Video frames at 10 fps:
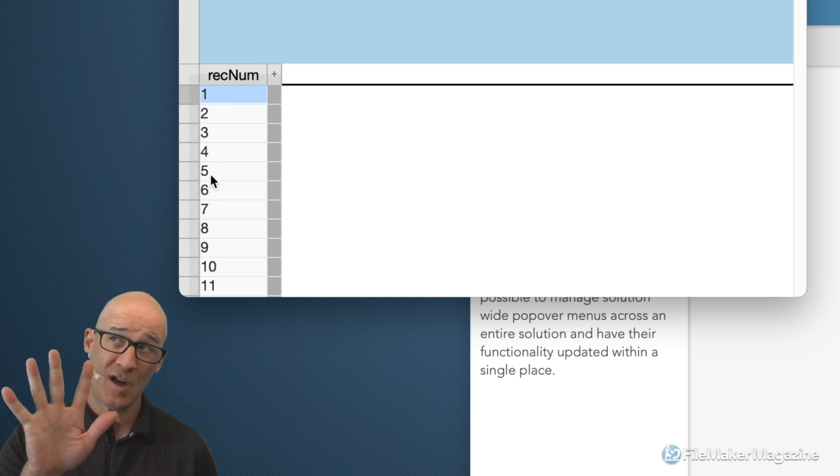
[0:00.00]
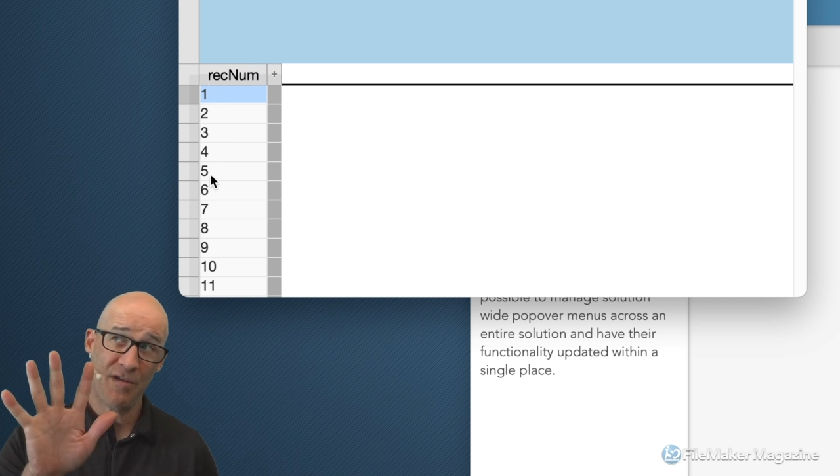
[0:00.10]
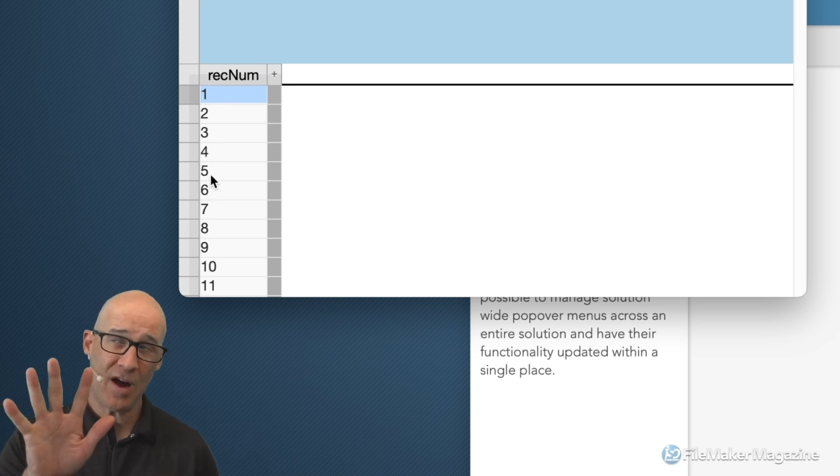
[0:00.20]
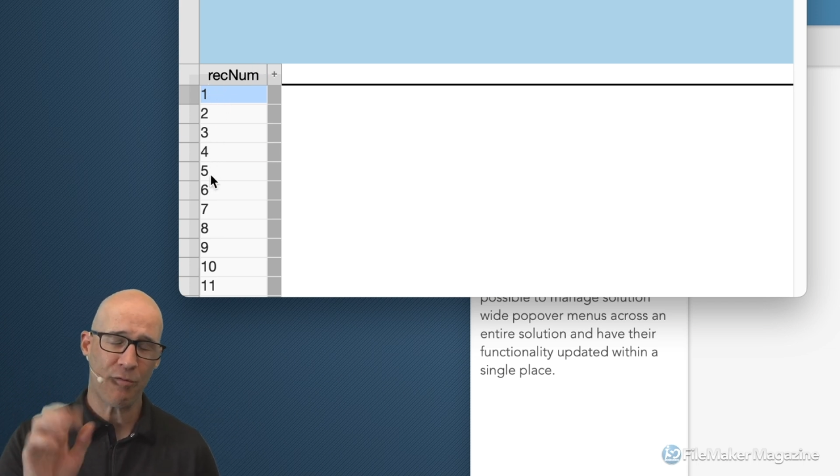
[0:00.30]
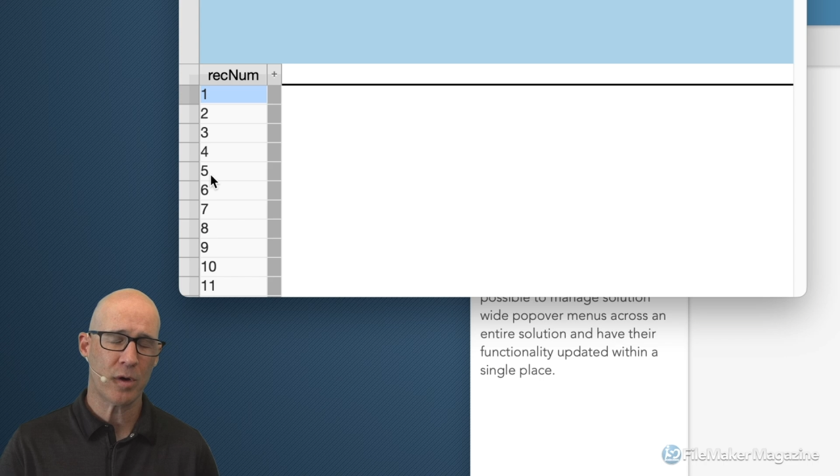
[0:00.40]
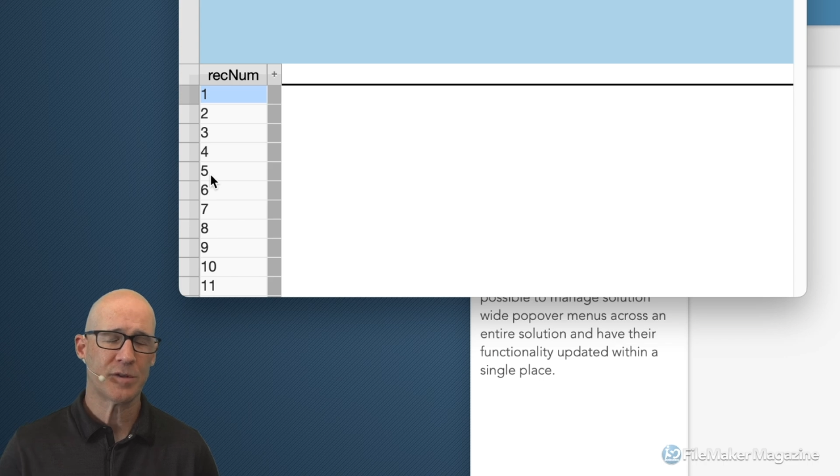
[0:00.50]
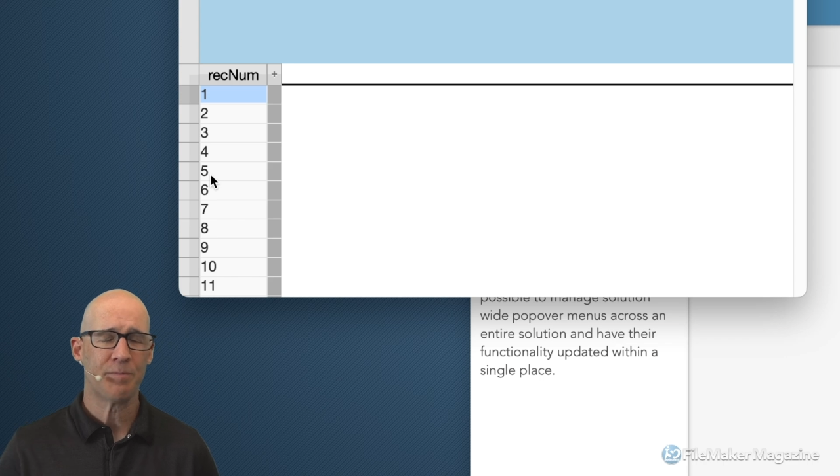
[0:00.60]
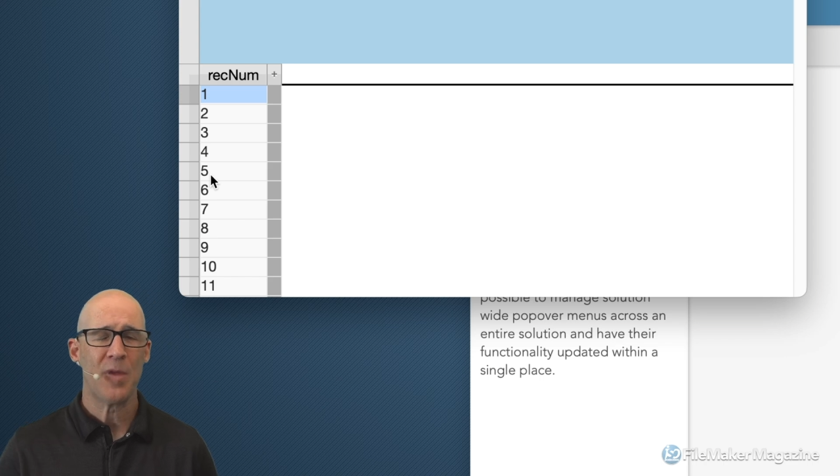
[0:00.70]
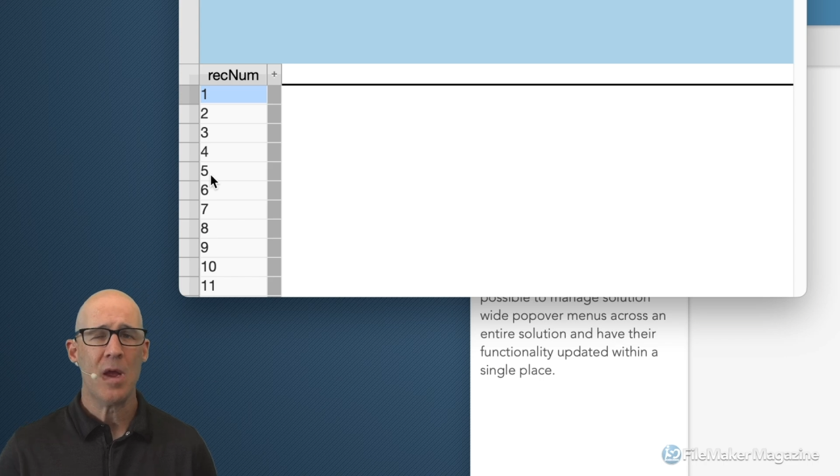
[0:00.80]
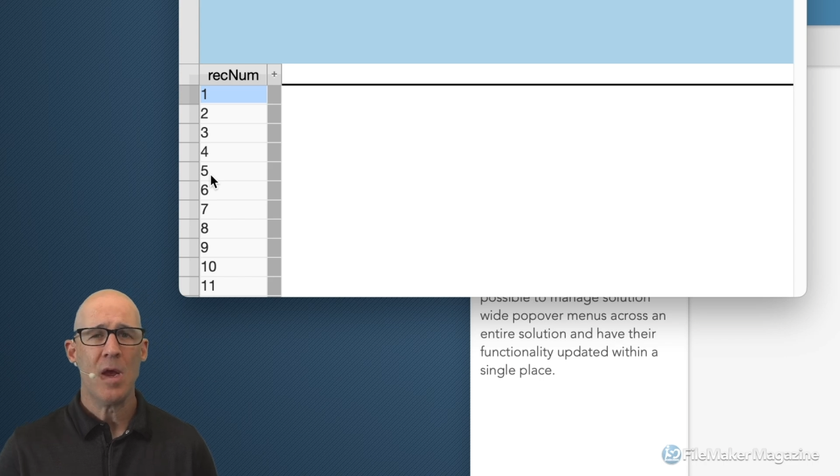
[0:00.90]
5 rows.
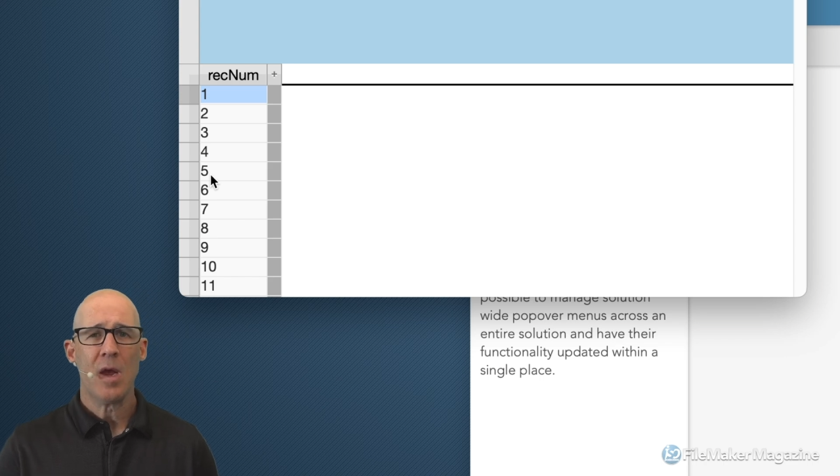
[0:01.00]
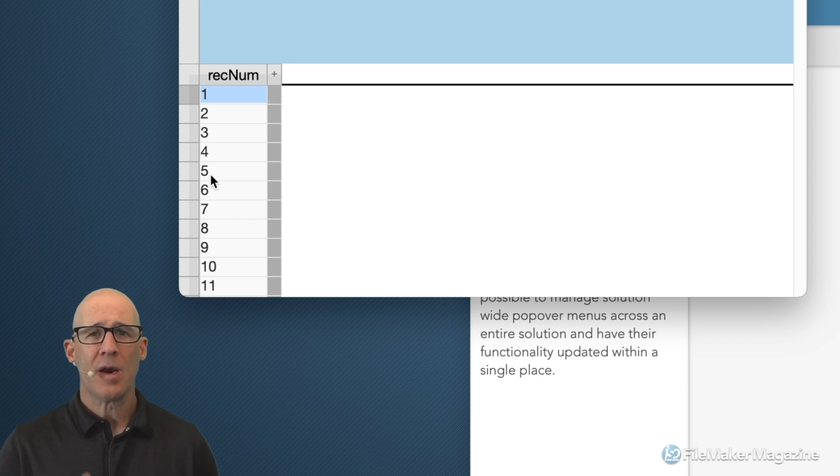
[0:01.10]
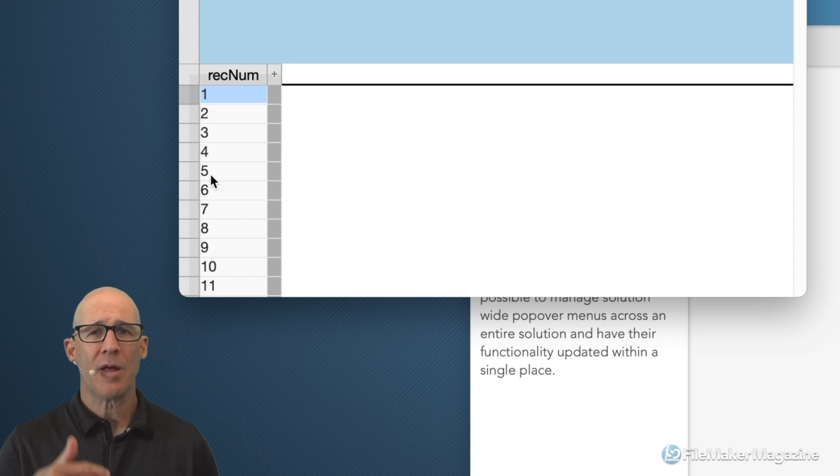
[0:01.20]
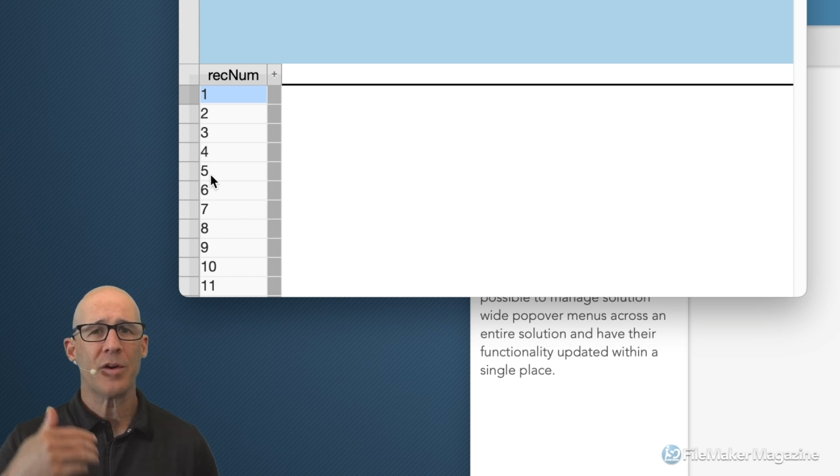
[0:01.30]
Now,